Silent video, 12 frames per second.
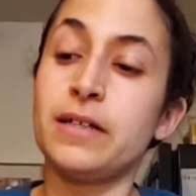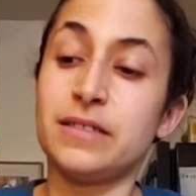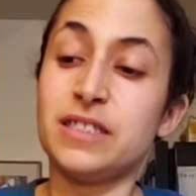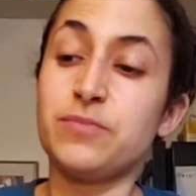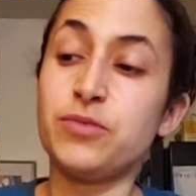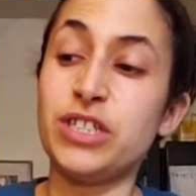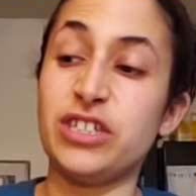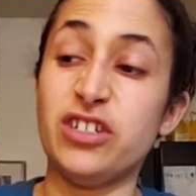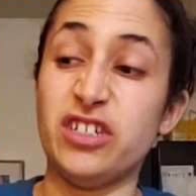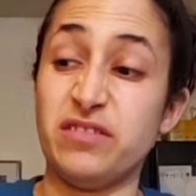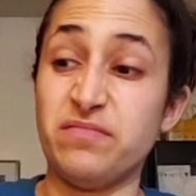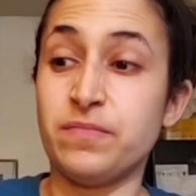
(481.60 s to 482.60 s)
It's pretty
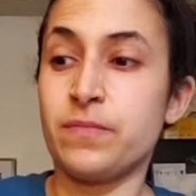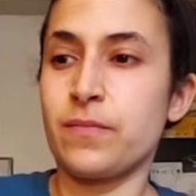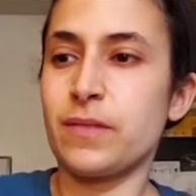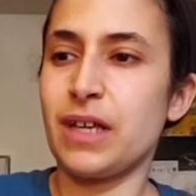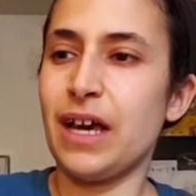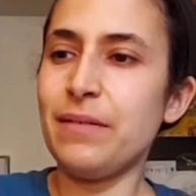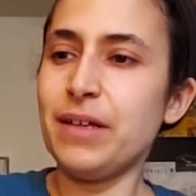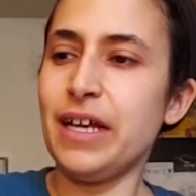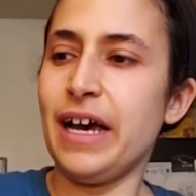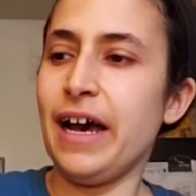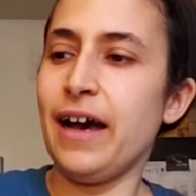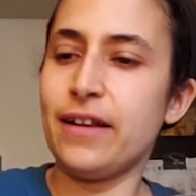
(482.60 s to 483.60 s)
good. I'm gonna
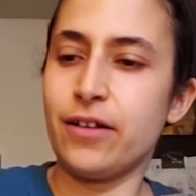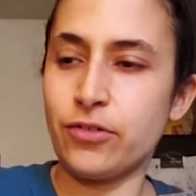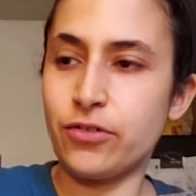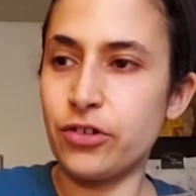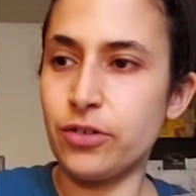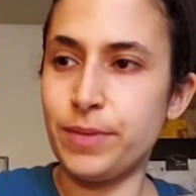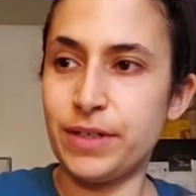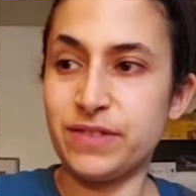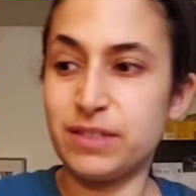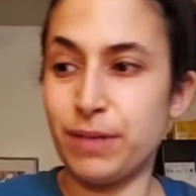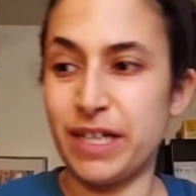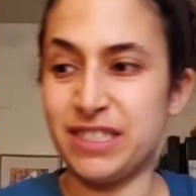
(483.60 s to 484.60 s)
add a little bit of
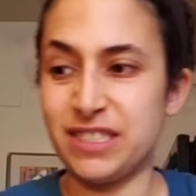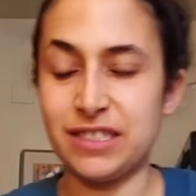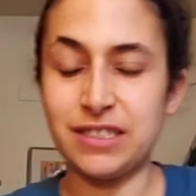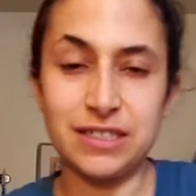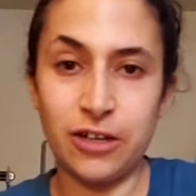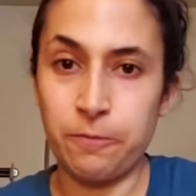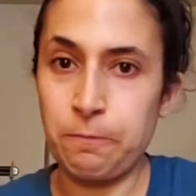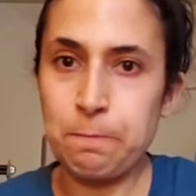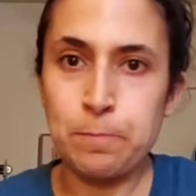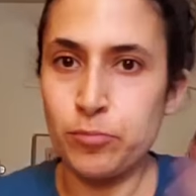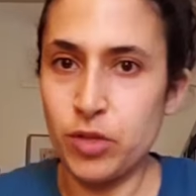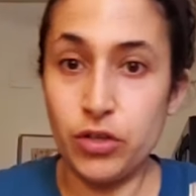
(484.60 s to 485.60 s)
spices. Now,
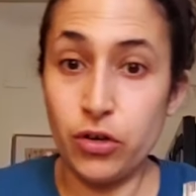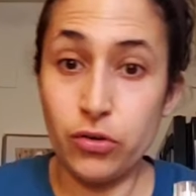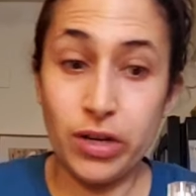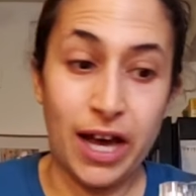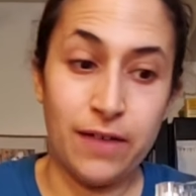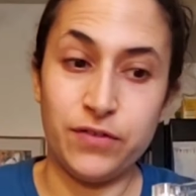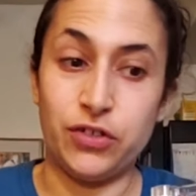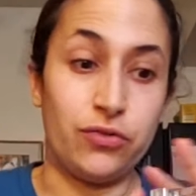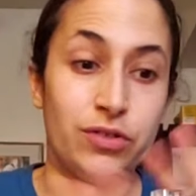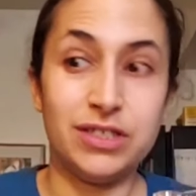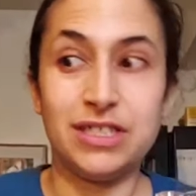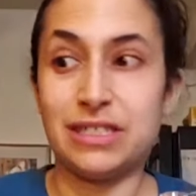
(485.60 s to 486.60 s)
you don't have to.
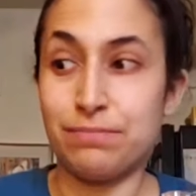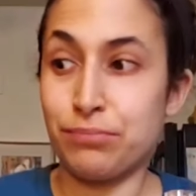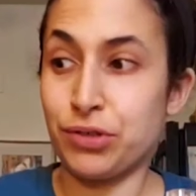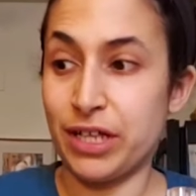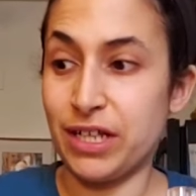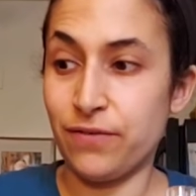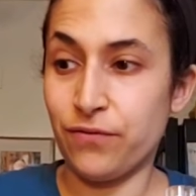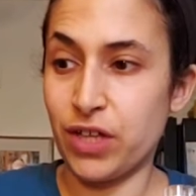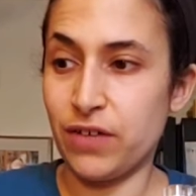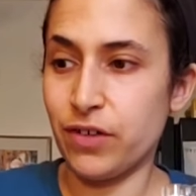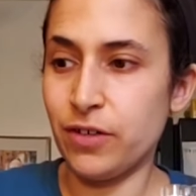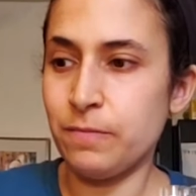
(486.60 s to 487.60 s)
This is plenty of
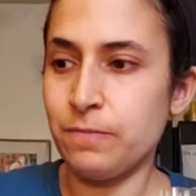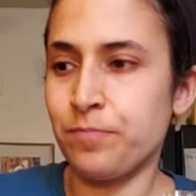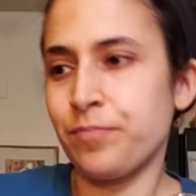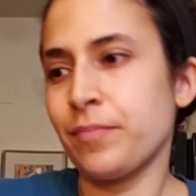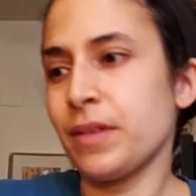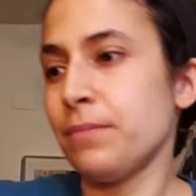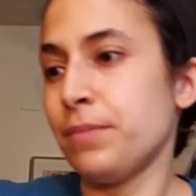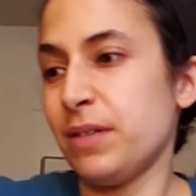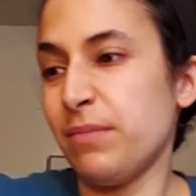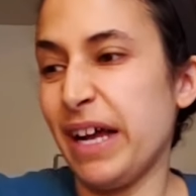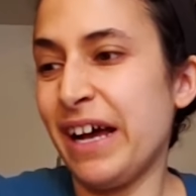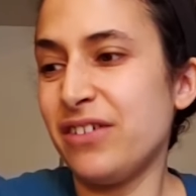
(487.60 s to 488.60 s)
flavor, but in
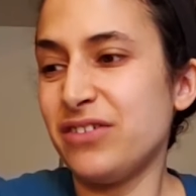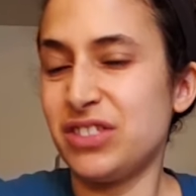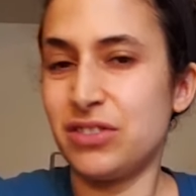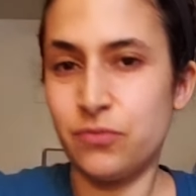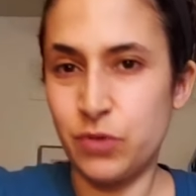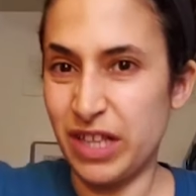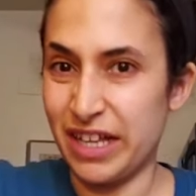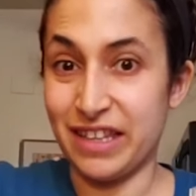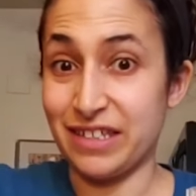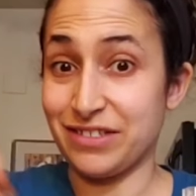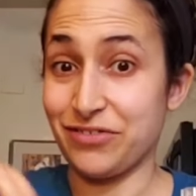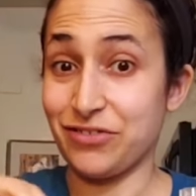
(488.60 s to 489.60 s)
my house, we like
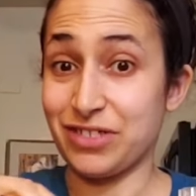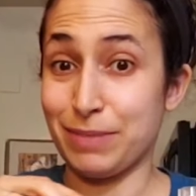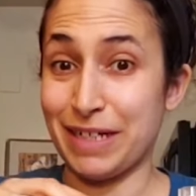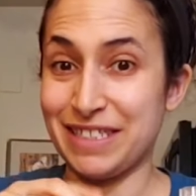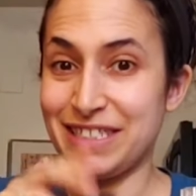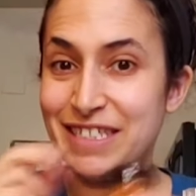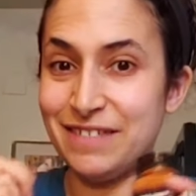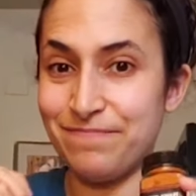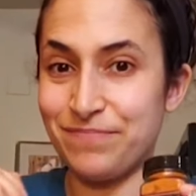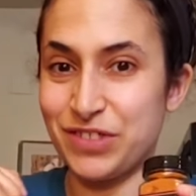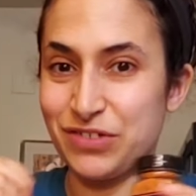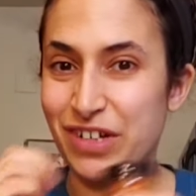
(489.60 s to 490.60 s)
things a little spicy.
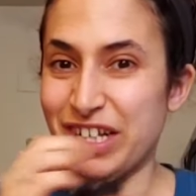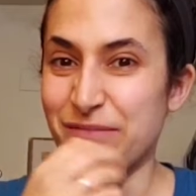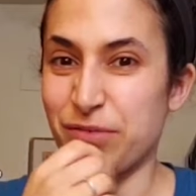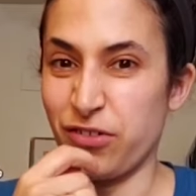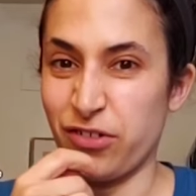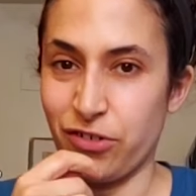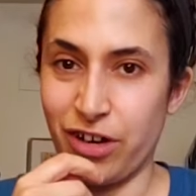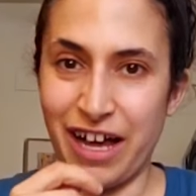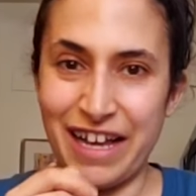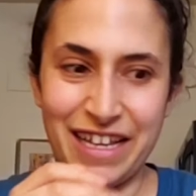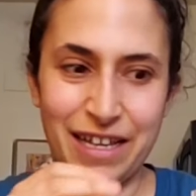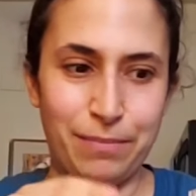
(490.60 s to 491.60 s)
So I'm gonna put a little
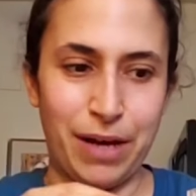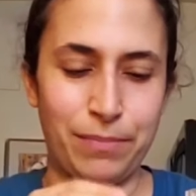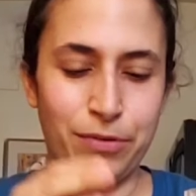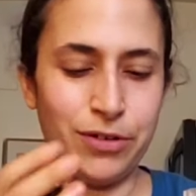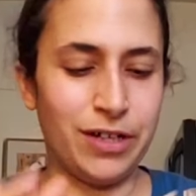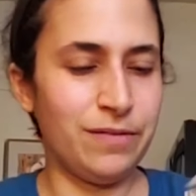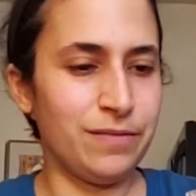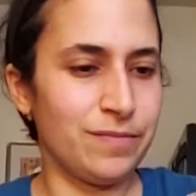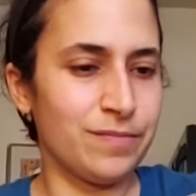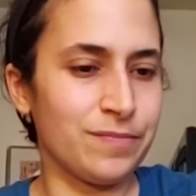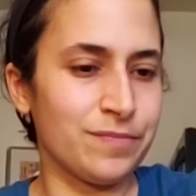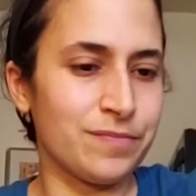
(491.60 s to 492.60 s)
cayenne pepper in,
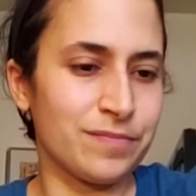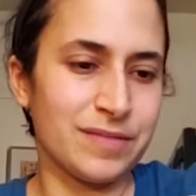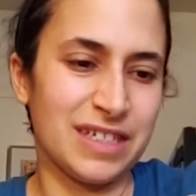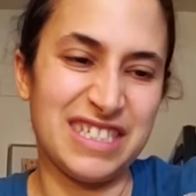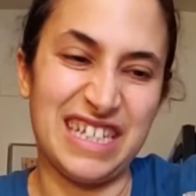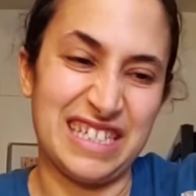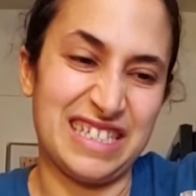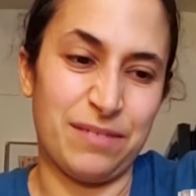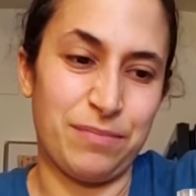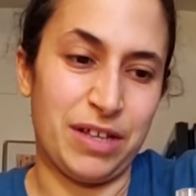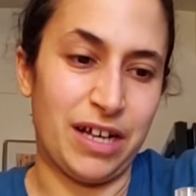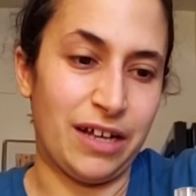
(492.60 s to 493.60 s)
because that's
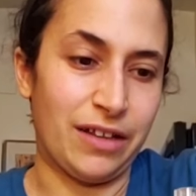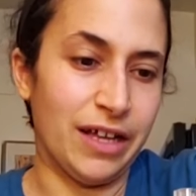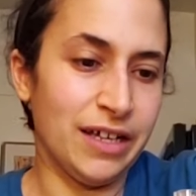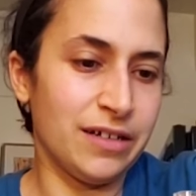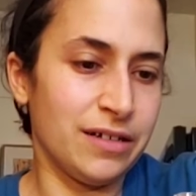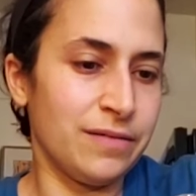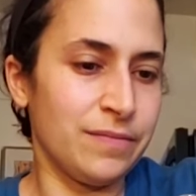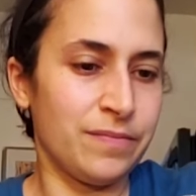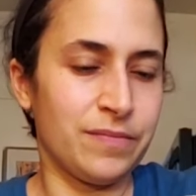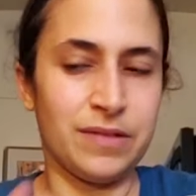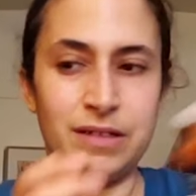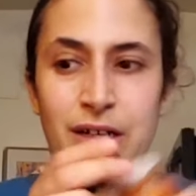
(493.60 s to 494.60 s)
something I like.
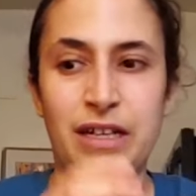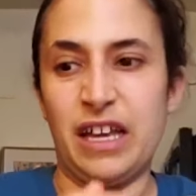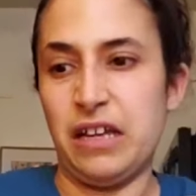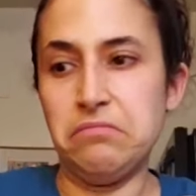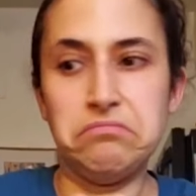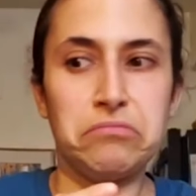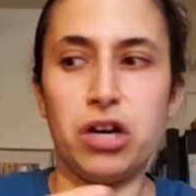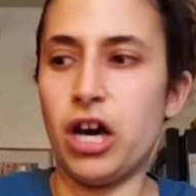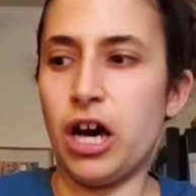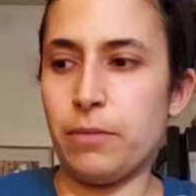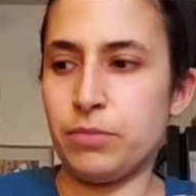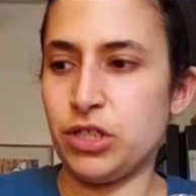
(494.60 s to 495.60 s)
Again,
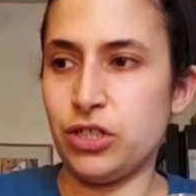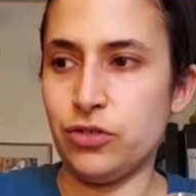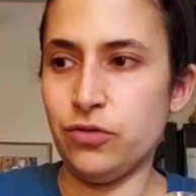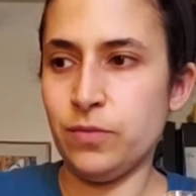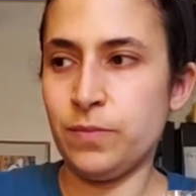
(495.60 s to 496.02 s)
up to you.